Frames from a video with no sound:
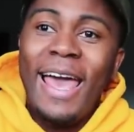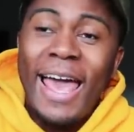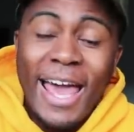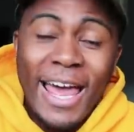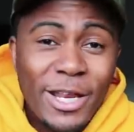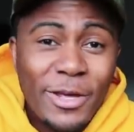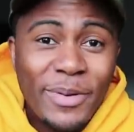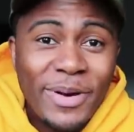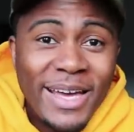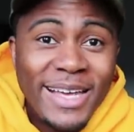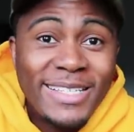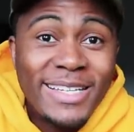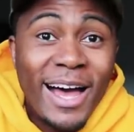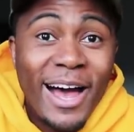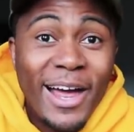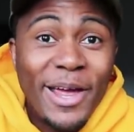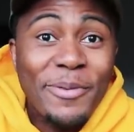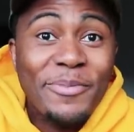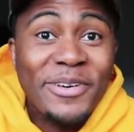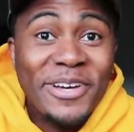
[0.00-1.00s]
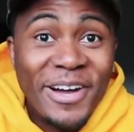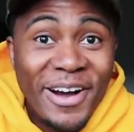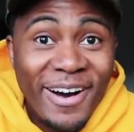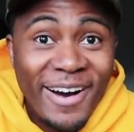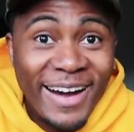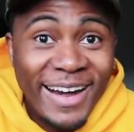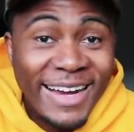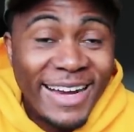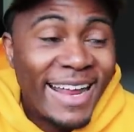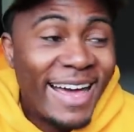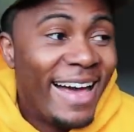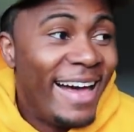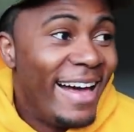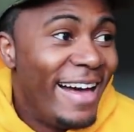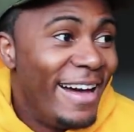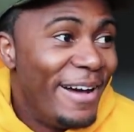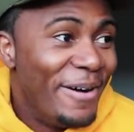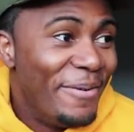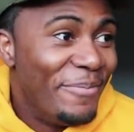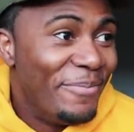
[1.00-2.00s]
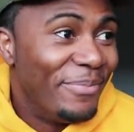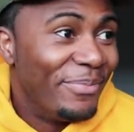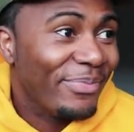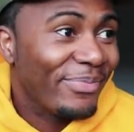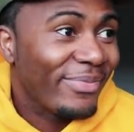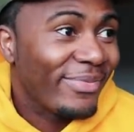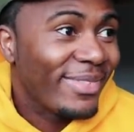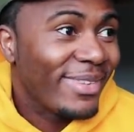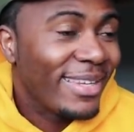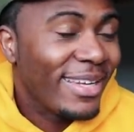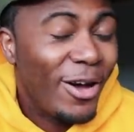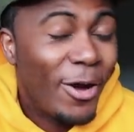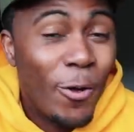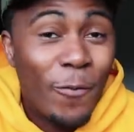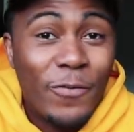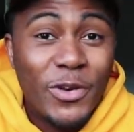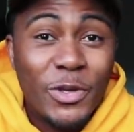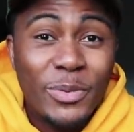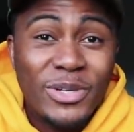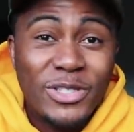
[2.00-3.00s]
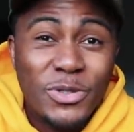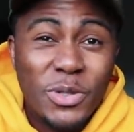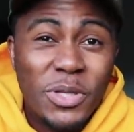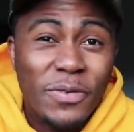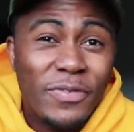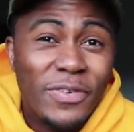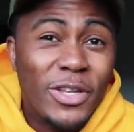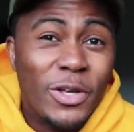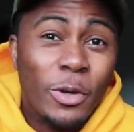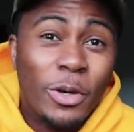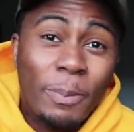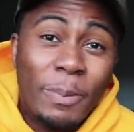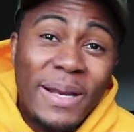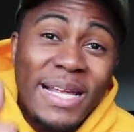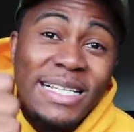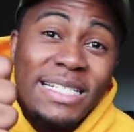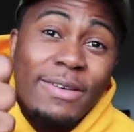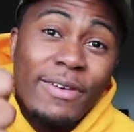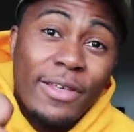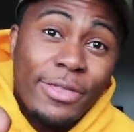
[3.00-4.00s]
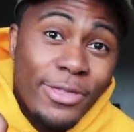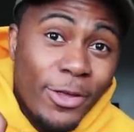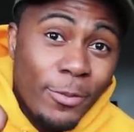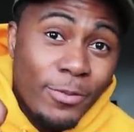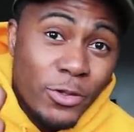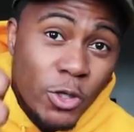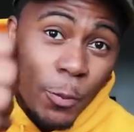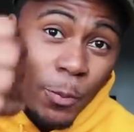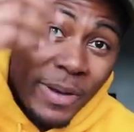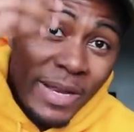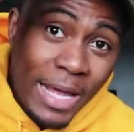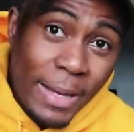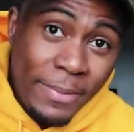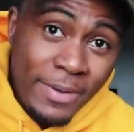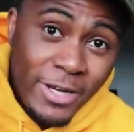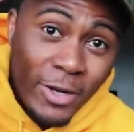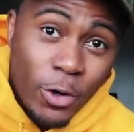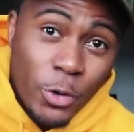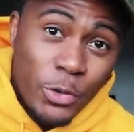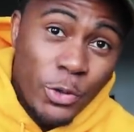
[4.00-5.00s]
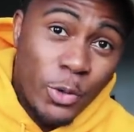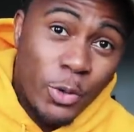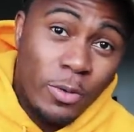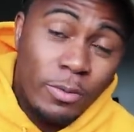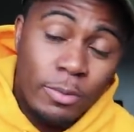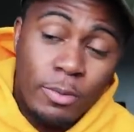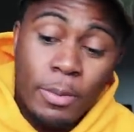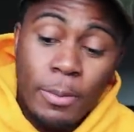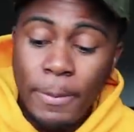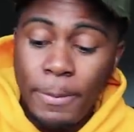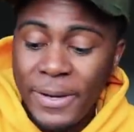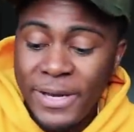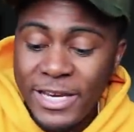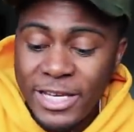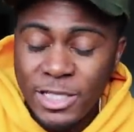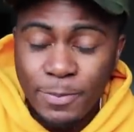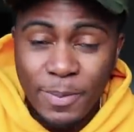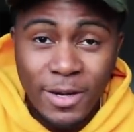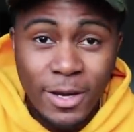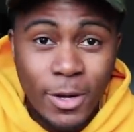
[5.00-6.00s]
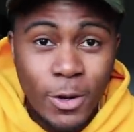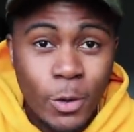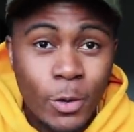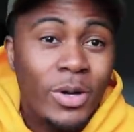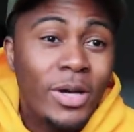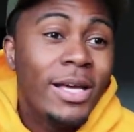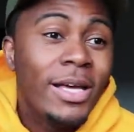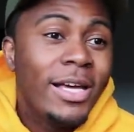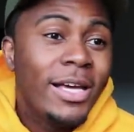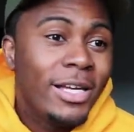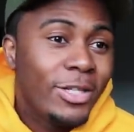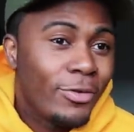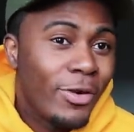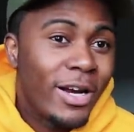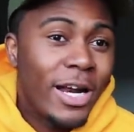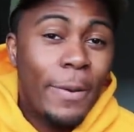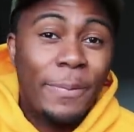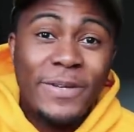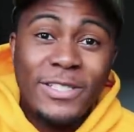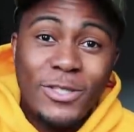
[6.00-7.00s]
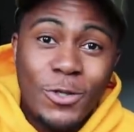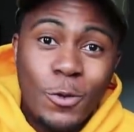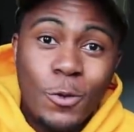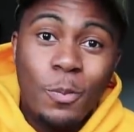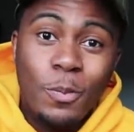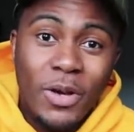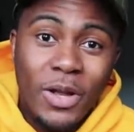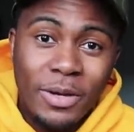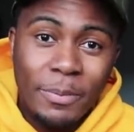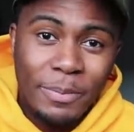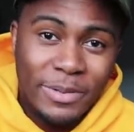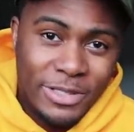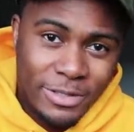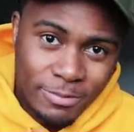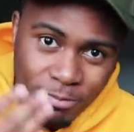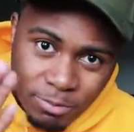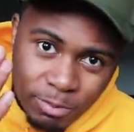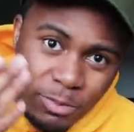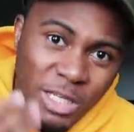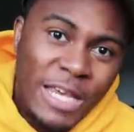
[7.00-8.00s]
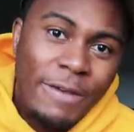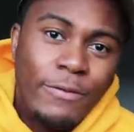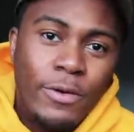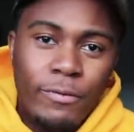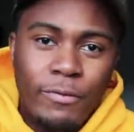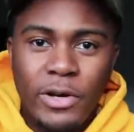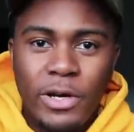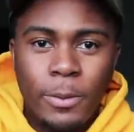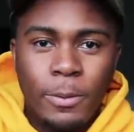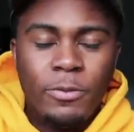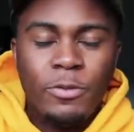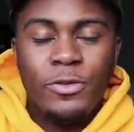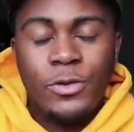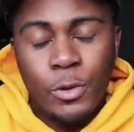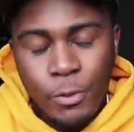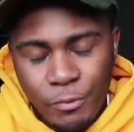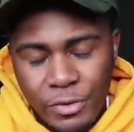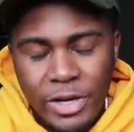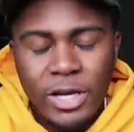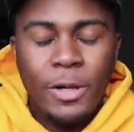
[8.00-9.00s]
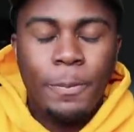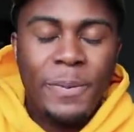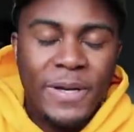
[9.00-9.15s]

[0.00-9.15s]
Anyways, I am gone. Hopefully you enjoyed the video. Please give it a thumbs up and let me know your opinions below. Try not to be too blunt, but give your real